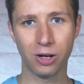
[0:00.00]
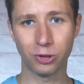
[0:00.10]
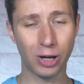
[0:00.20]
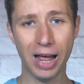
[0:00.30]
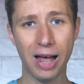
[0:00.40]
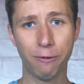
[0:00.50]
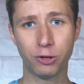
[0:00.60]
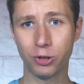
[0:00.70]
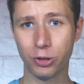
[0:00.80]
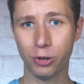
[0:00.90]
Does it have
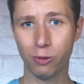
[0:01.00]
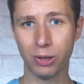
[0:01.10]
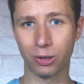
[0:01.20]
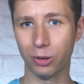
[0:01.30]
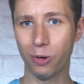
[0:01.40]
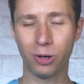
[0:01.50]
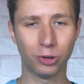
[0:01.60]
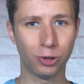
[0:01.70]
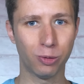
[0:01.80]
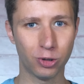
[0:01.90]
to do with low
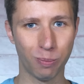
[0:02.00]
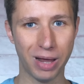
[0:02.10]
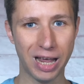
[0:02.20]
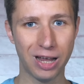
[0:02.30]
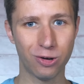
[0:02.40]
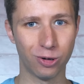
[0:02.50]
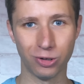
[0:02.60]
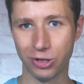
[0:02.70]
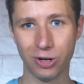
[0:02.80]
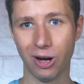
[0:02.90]
consumer demand or
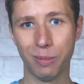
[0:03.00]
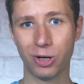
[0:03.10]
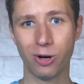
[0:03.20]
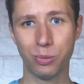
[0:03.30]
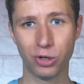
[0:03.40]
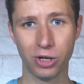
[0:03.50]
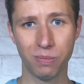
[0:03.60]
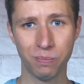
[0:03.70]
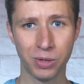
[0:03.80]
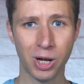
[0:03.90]
DRM
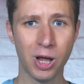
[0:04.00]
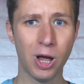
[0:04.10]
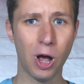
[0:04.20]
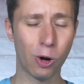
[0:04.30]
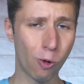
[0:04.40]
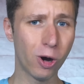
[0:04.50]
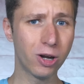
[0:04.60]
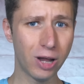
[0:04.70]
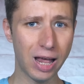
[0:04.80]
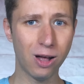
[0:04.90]
encryption?
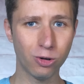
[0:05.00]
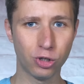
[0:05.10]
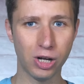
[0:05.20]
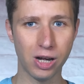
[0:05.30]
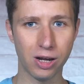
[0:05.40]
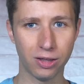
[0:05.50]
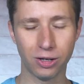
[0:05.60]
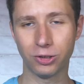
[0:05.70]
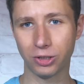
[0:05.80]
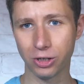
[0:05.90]
According to LG, the
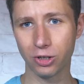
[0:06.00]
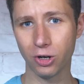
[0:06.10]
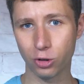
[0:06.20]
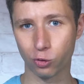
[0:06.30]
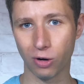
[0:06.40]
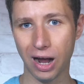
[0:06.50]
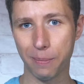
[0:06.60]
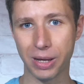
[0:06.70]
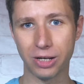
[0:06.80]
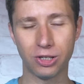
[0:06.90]
decision to
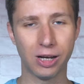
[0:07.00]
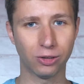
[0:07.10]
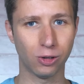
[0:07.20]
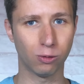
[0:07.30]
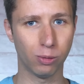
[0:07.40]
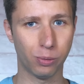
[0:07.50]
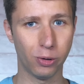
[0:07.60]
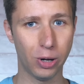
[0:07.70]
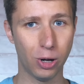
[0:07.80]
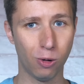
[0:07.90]
drop ATSC
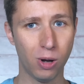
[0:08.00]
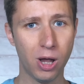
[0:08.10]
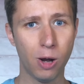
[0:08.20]
3.0